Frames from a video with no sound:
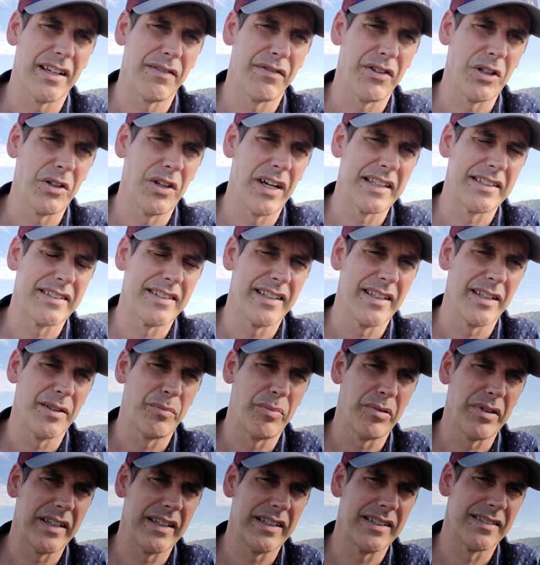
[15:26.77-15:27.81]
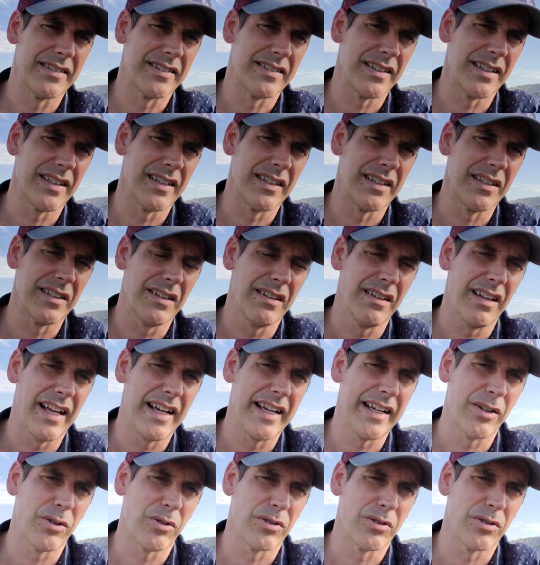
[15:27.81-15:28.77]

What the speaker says: If you liked it, please like or